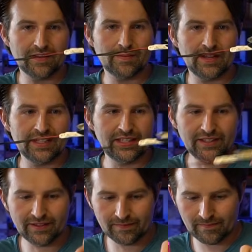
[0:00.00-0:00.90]
some
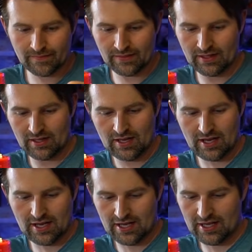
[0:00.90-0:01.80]
LEDs.
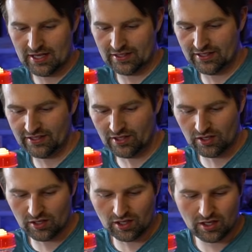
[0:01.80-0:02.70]
These
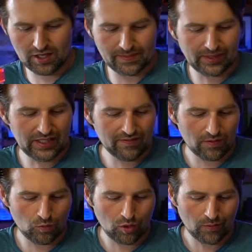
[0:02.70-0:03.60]
are, I believe
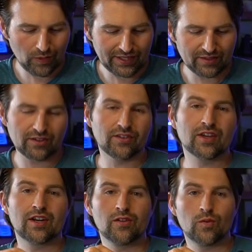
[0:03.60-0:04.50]
they're warm white. They're just
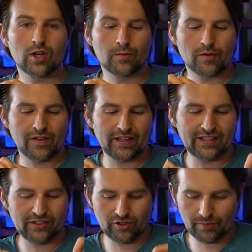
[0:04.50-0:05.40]
kind of the waterproof
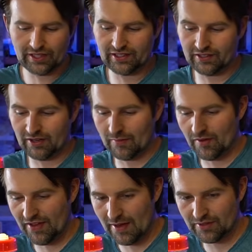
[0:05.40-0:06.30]
LED strip lights you can grab
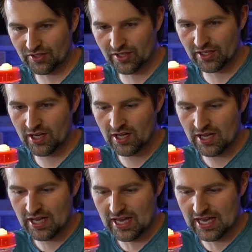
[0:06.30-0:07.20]
off Amazon.
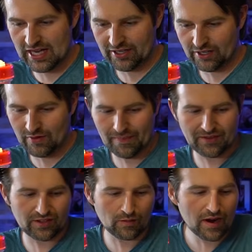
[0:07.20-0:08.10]
And I'm gonna wrap
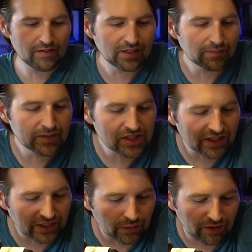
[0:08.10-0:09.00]
this around it, much
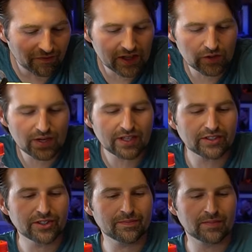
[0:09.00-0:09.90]
like you would a phyto
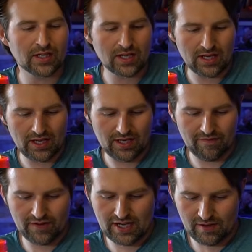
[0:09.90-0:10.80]
reactor.
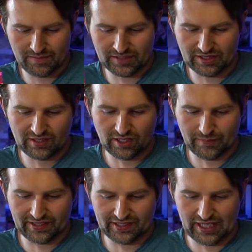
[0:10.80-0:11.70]
For now, I'm just gonna use a little
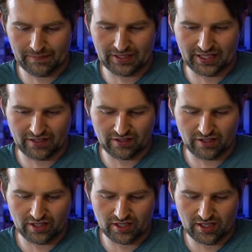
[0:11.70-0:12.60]
piece of tape to get it
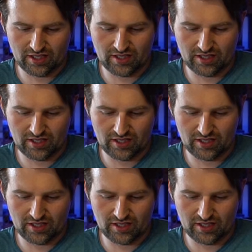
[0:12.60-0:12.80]
started.